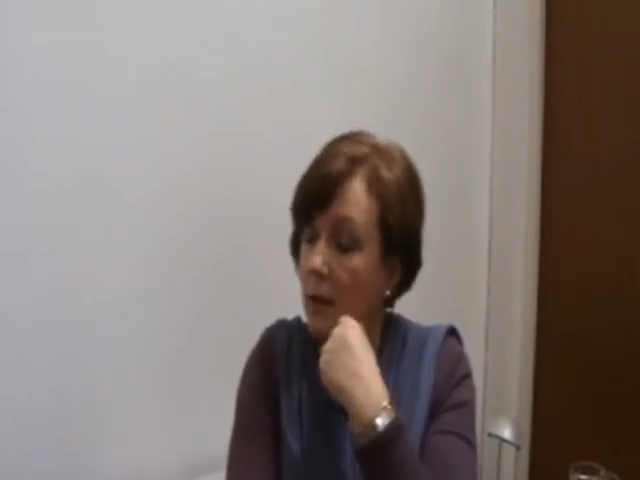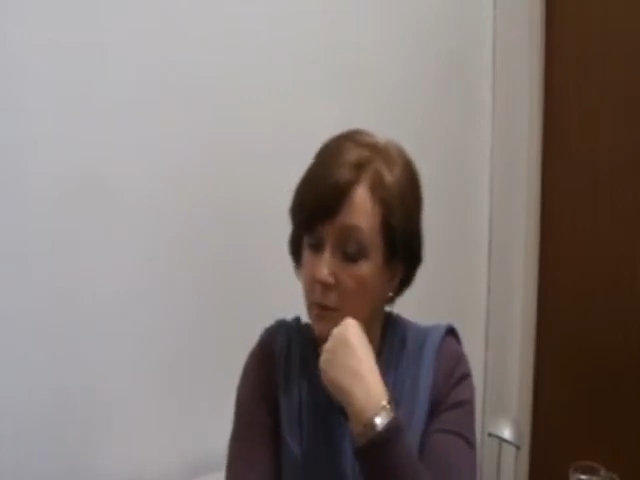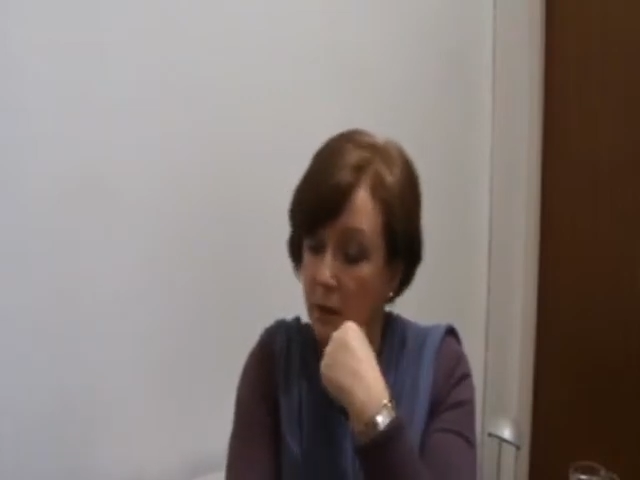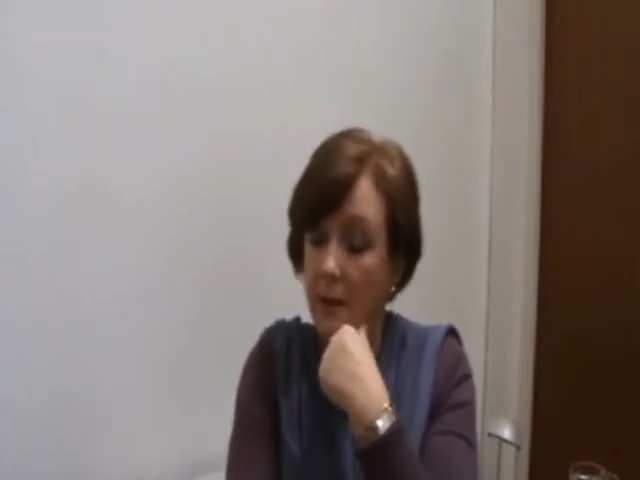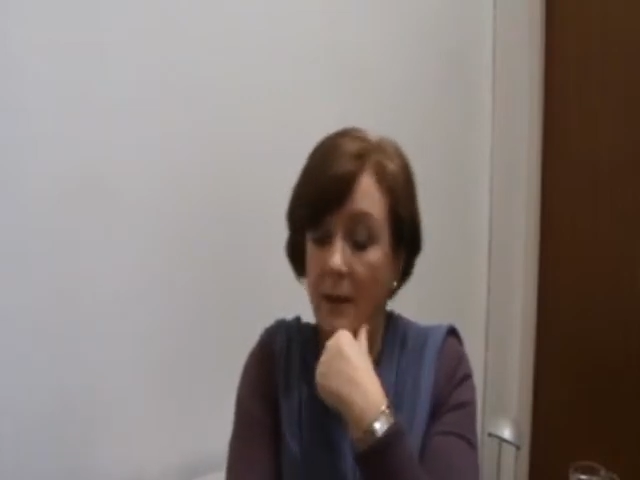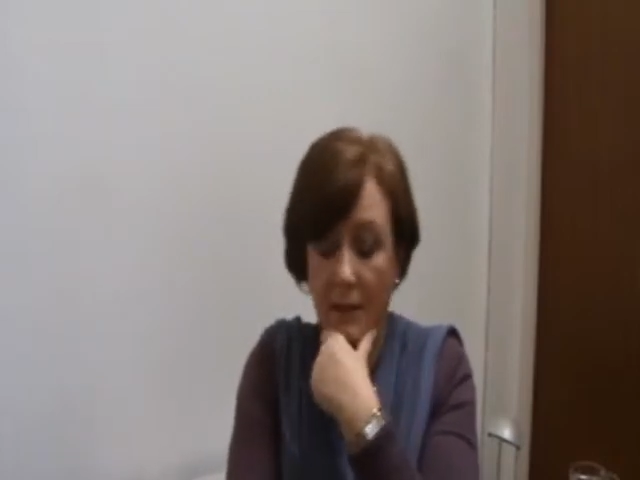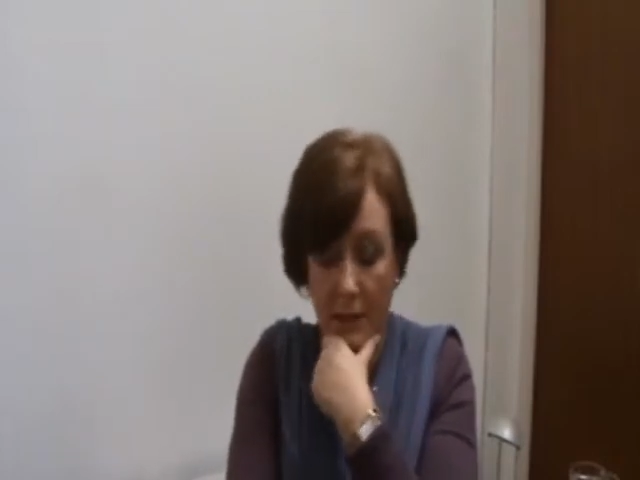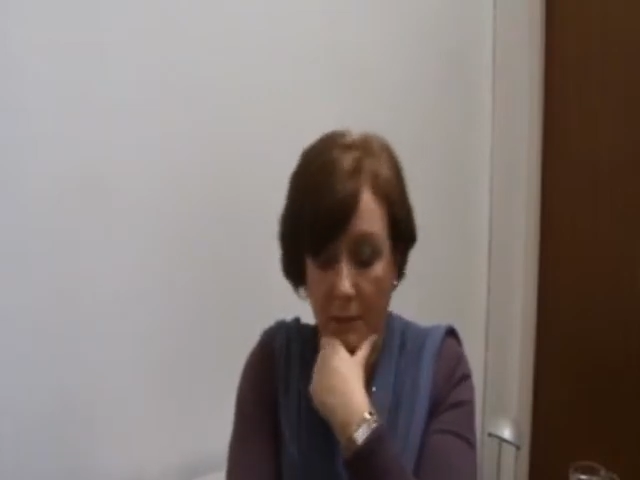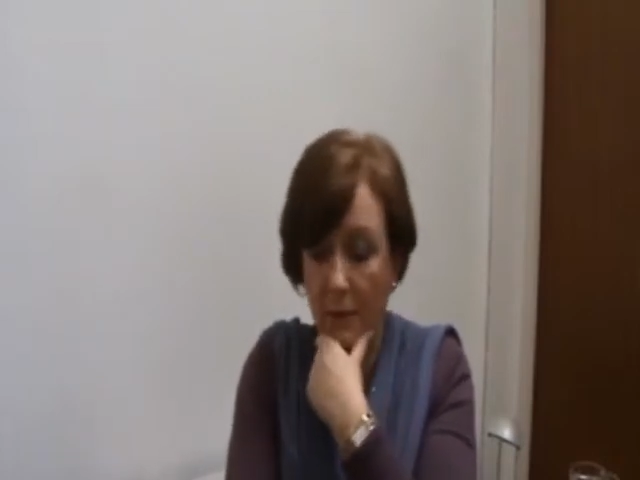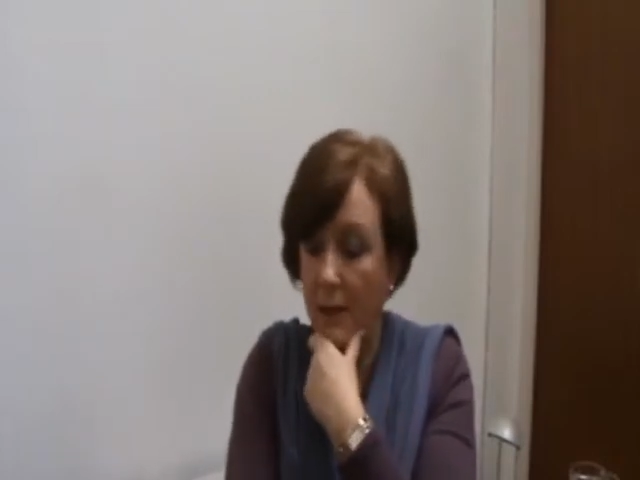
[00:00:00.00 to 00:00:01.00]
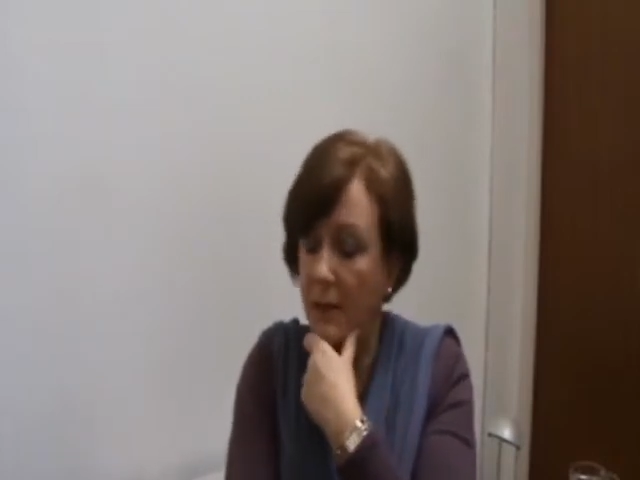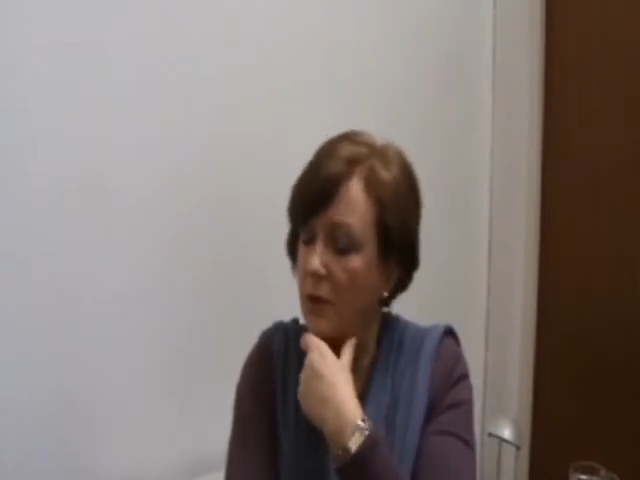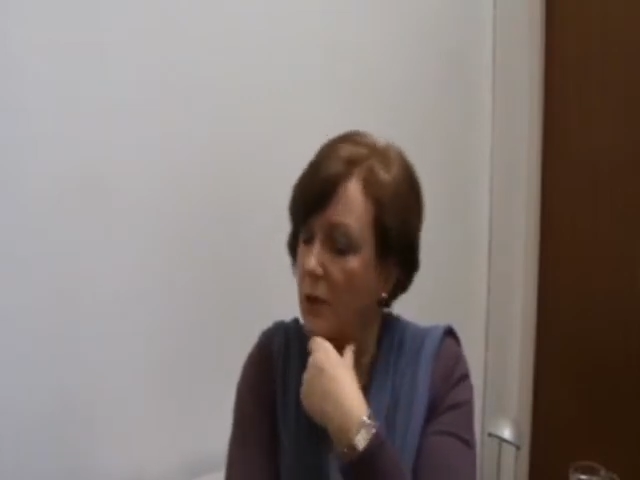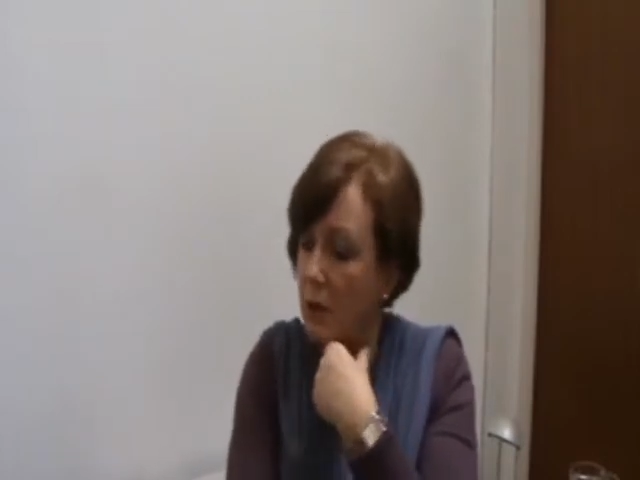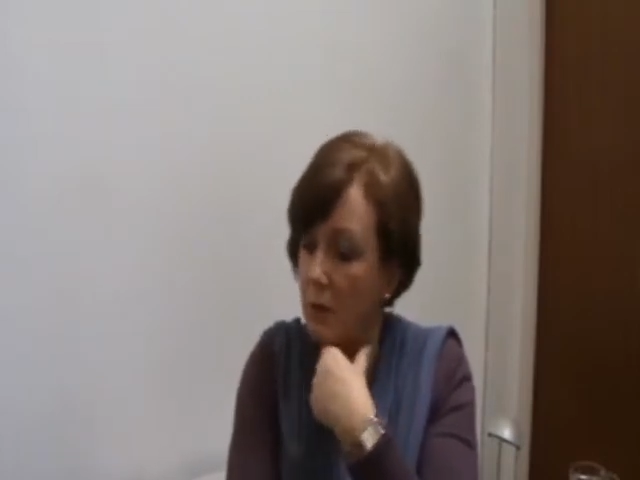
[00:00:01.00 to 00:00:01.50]
That's the right. So you
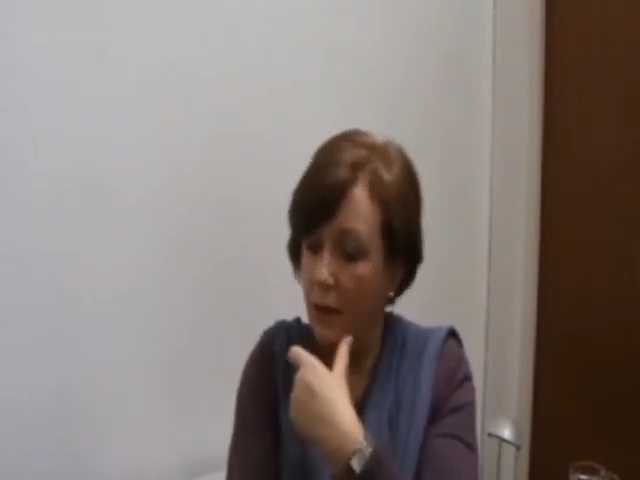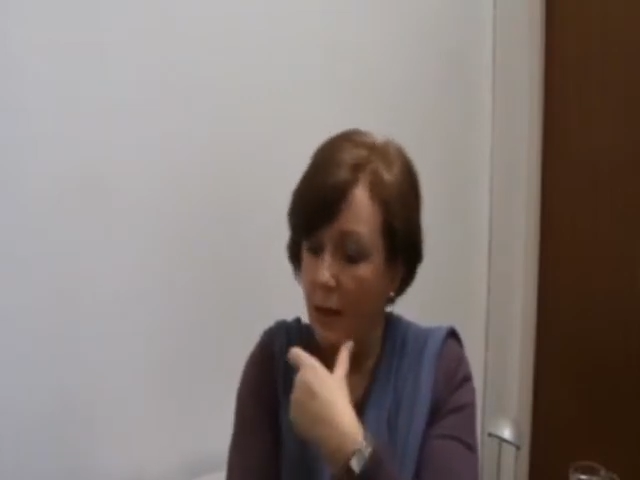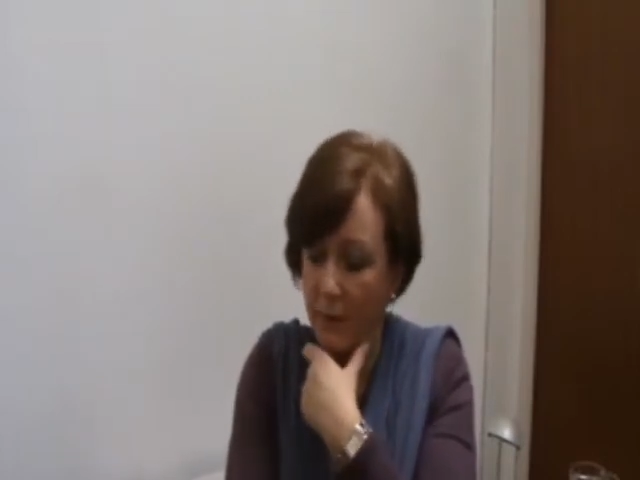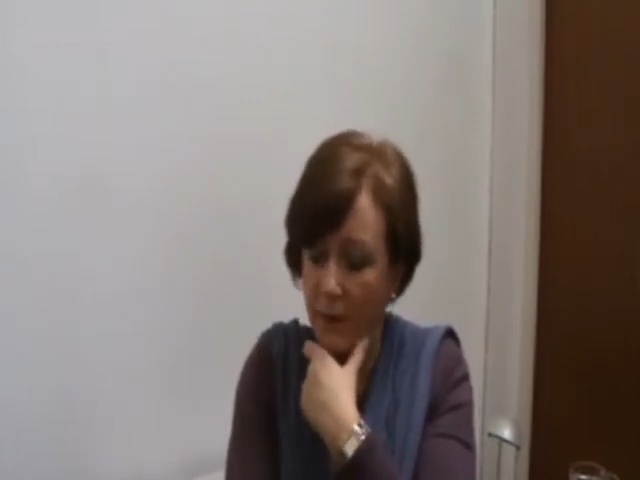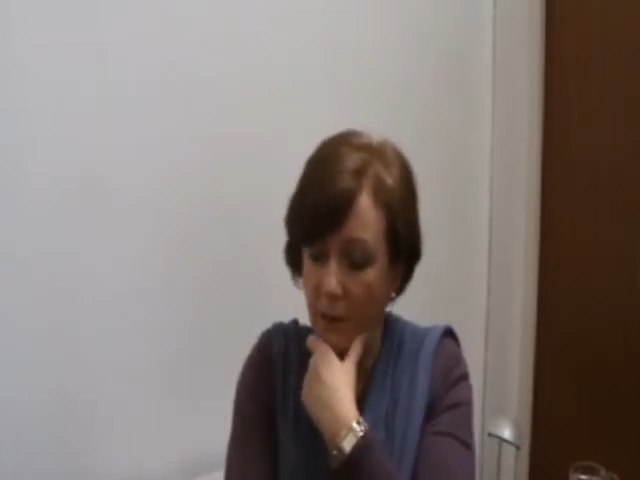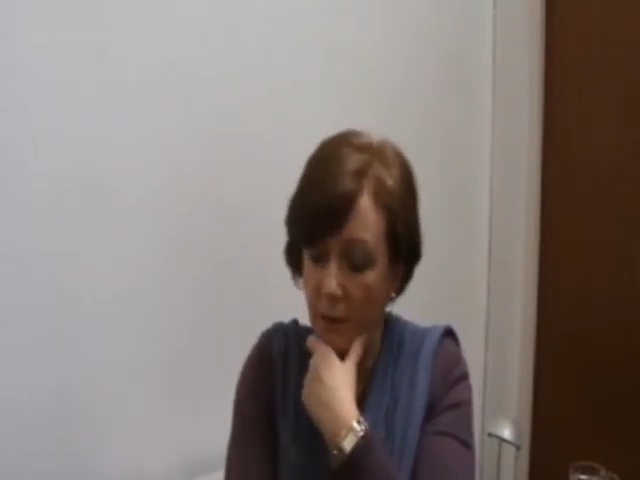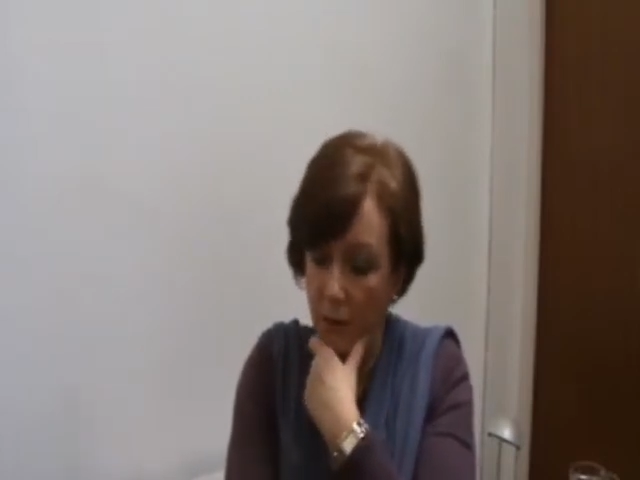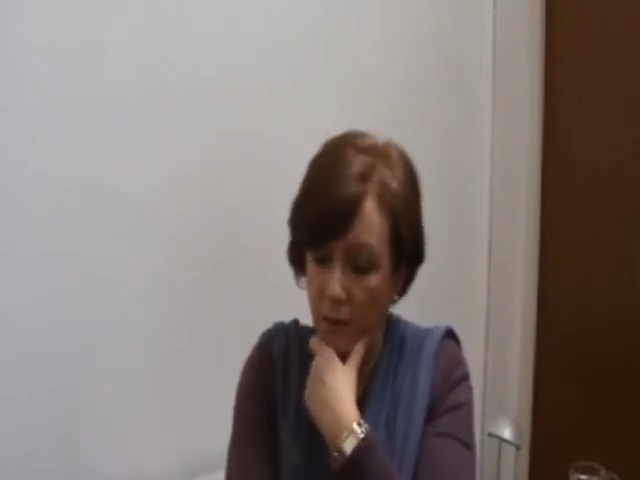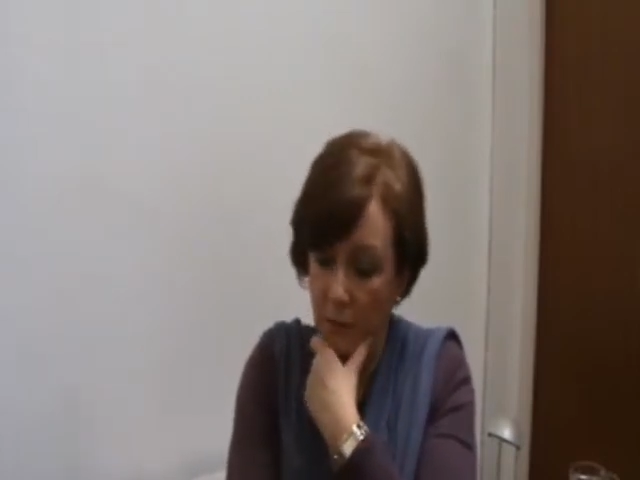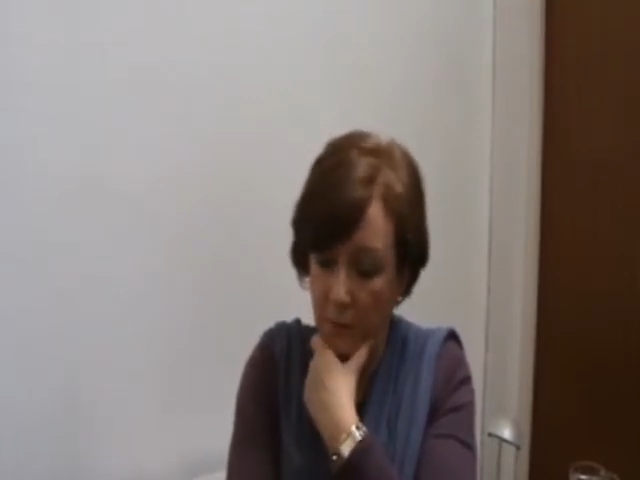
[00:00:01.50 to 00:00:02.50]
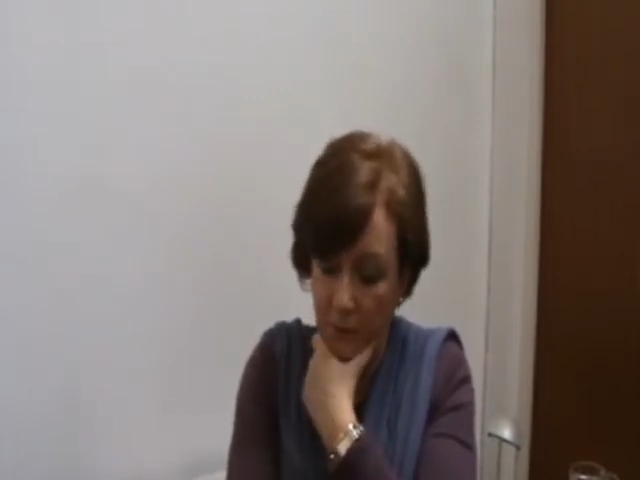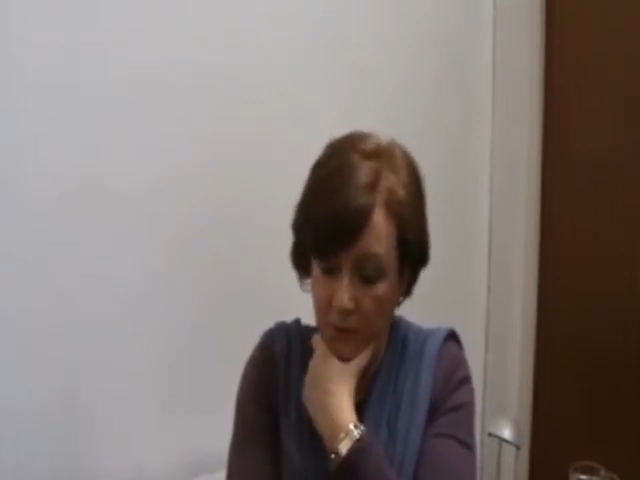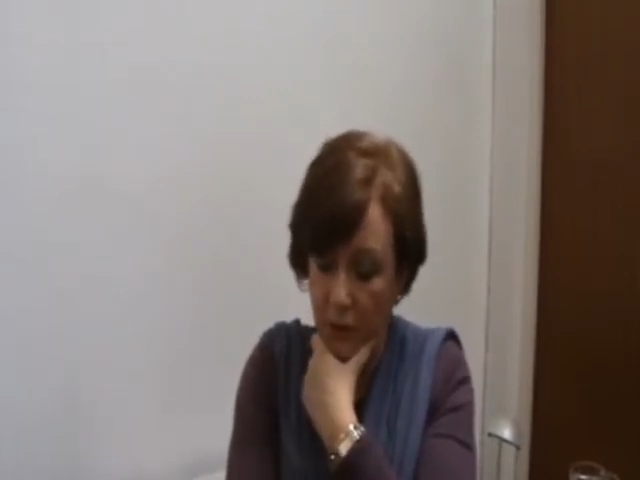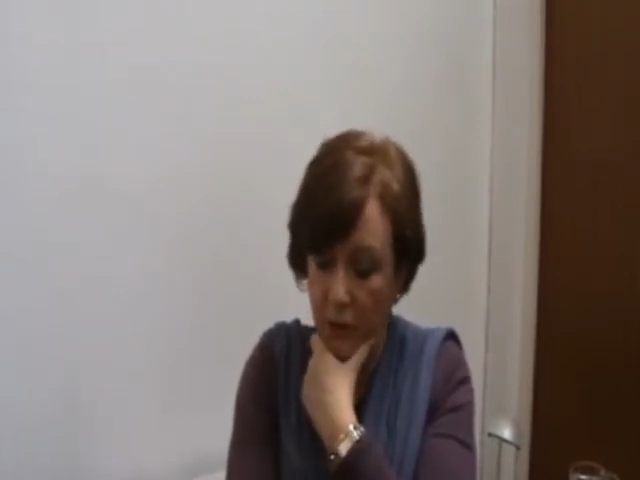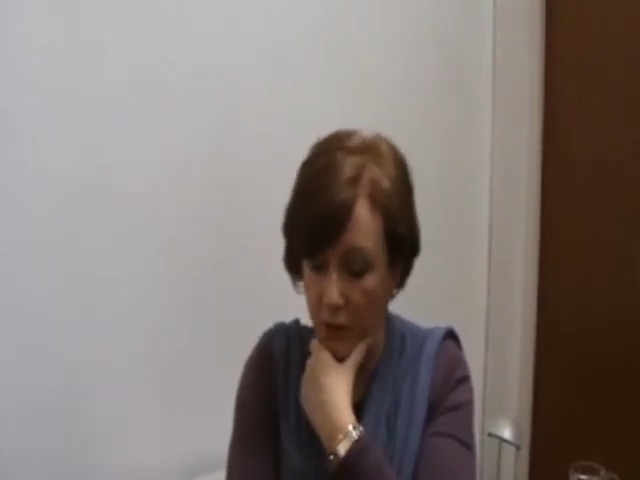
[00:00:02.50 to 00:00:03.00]
don't have that horrible
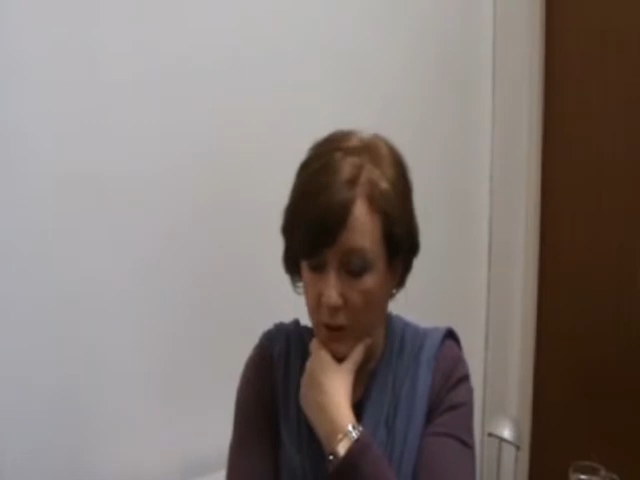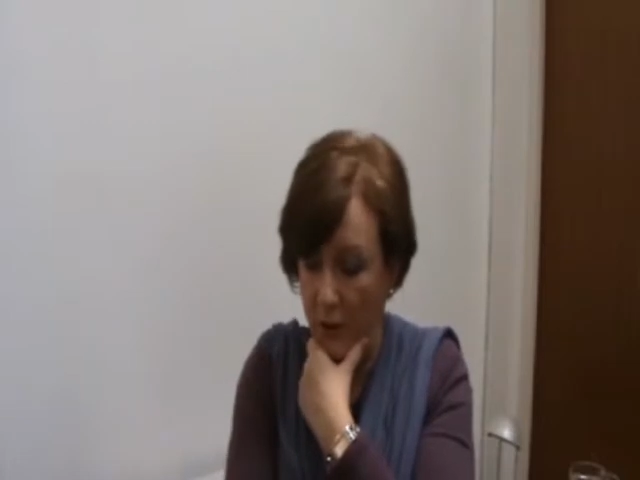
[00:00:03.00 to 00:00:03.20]
journey.